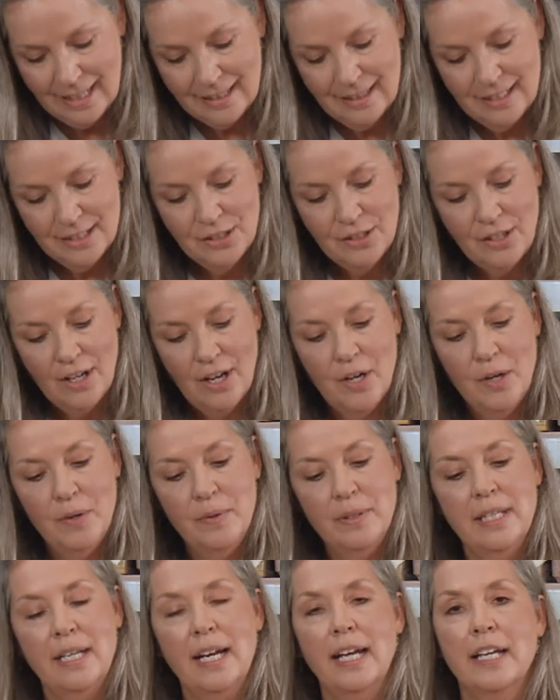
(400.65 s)
let this
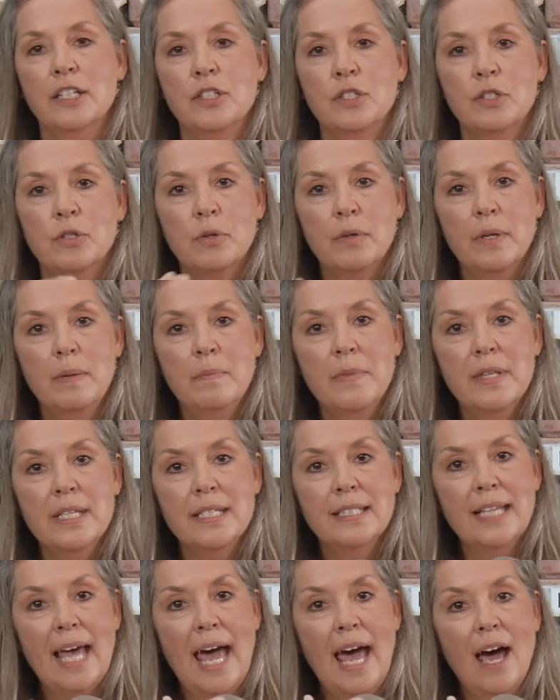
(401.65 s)
go, and then I could trim
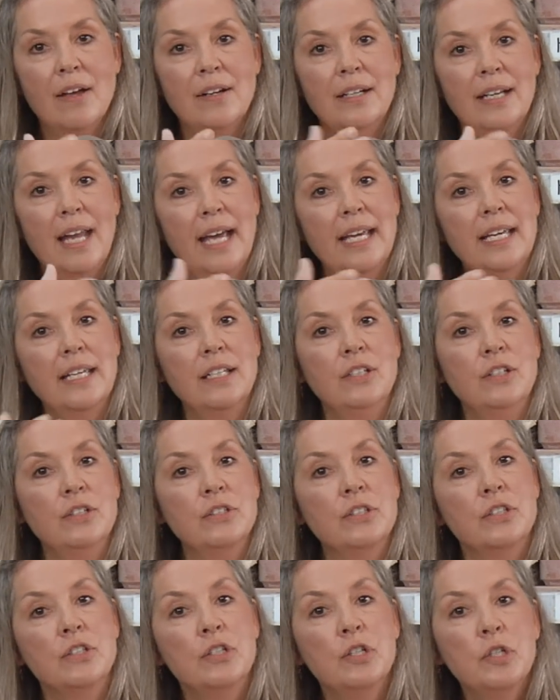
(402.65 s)
this out, and I could
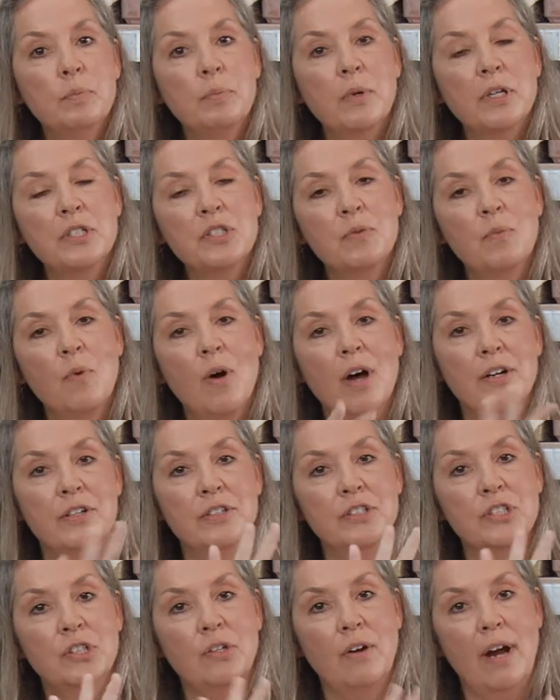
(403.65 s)
use the toothbrush and water
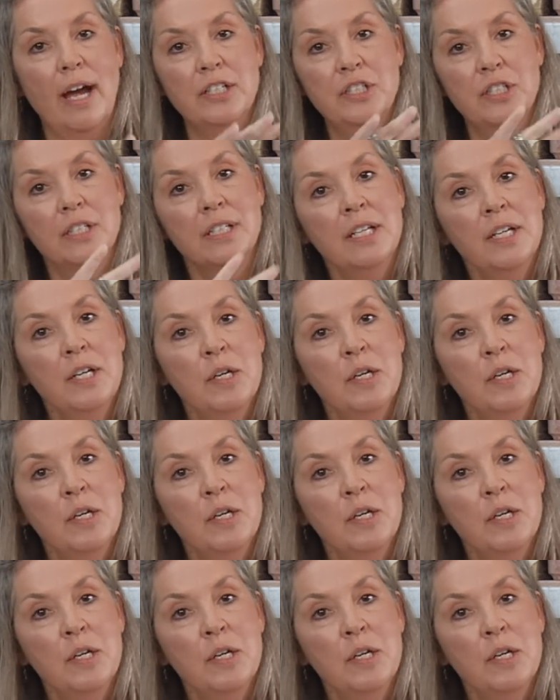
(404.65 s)
and scratch and